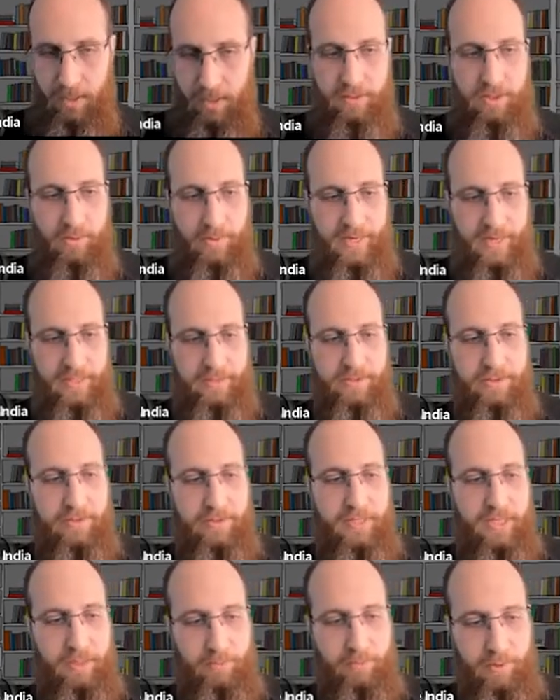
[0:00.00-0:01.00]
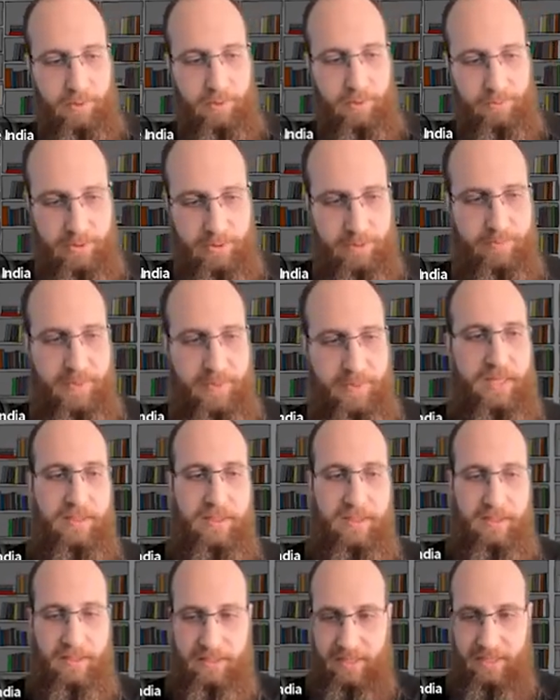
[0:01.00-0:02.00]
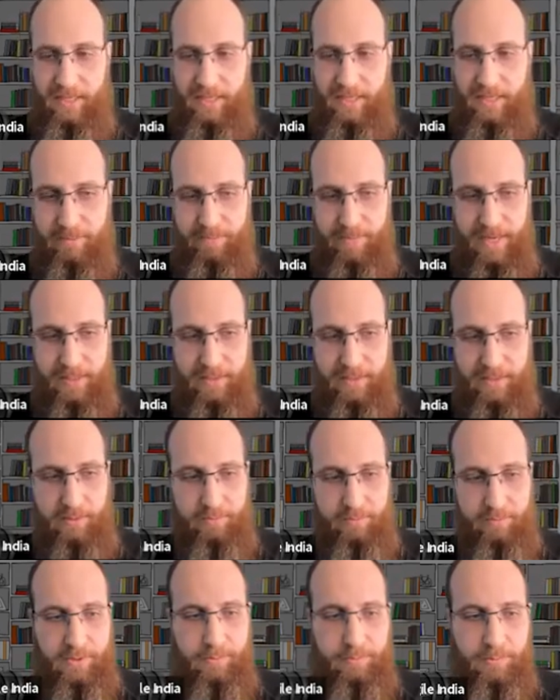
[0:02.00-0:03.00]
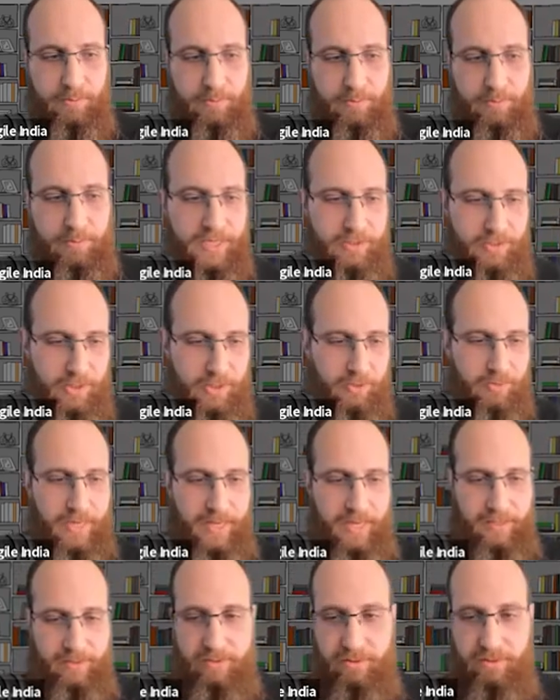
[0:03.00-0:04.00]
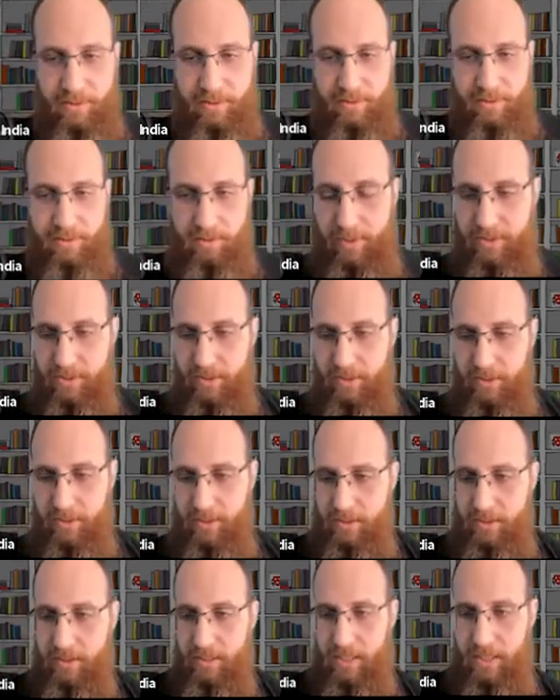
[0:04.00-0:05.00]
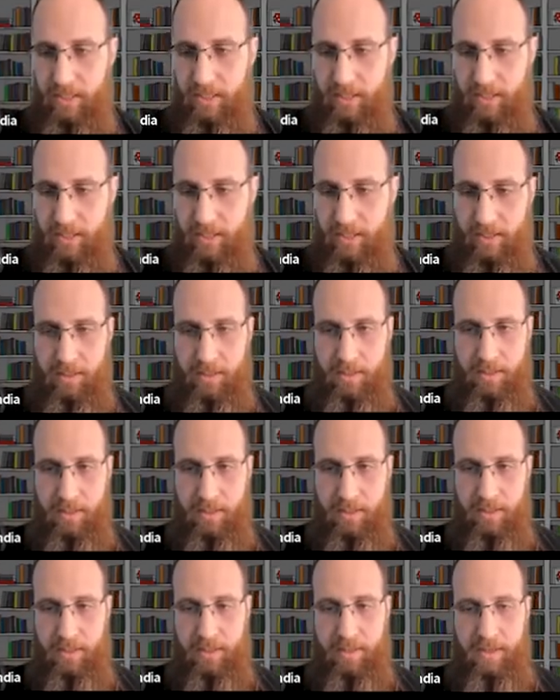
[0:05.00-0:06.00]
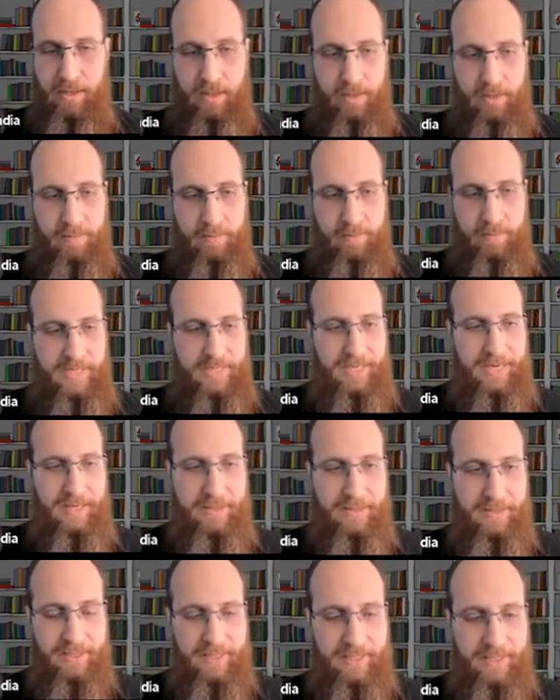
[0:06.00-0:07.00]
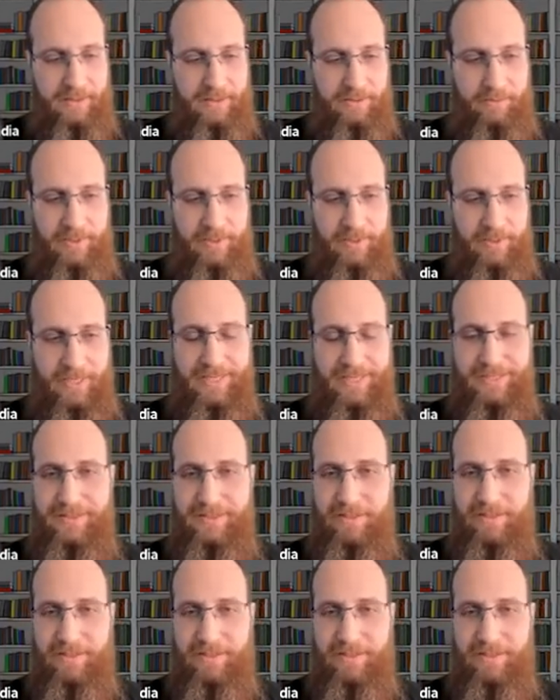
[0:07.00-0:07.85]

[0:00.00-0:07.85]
The no answer is like, what would you expect? This kind of gets back to the, the boomerang. Don't answer their questions. Um, and kind of the last one is